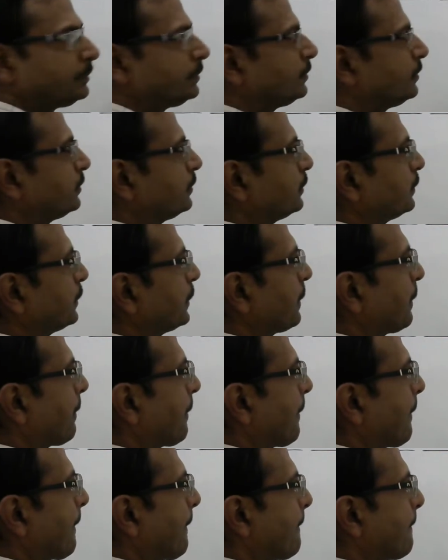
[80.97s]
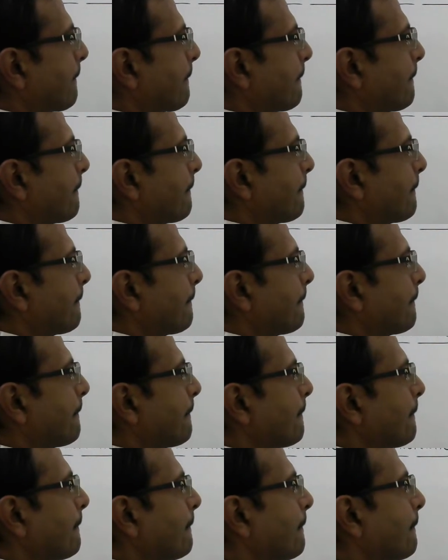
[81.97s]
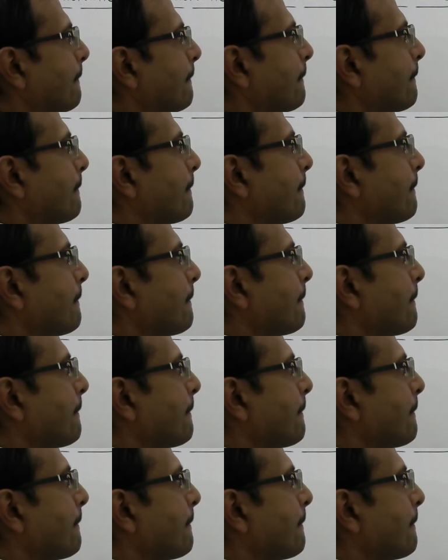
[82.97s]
Nothing is said.